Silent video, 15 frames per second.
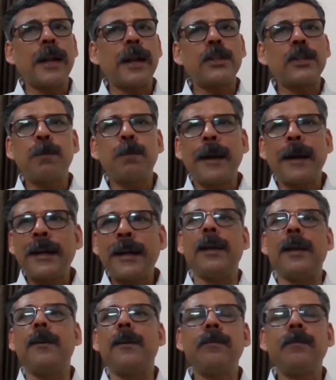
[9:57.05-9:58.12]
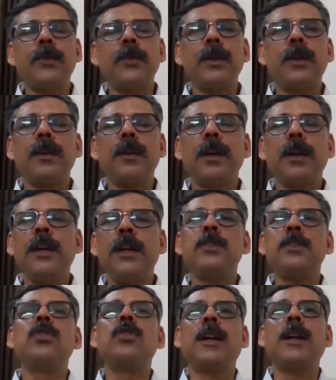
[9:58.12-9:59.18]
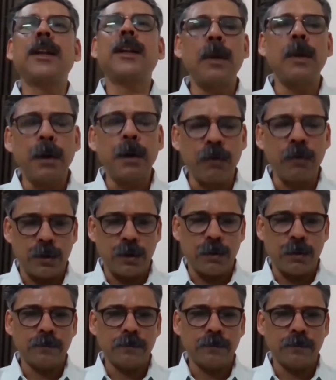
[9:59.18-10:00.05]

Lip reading: expecting it is not available with you.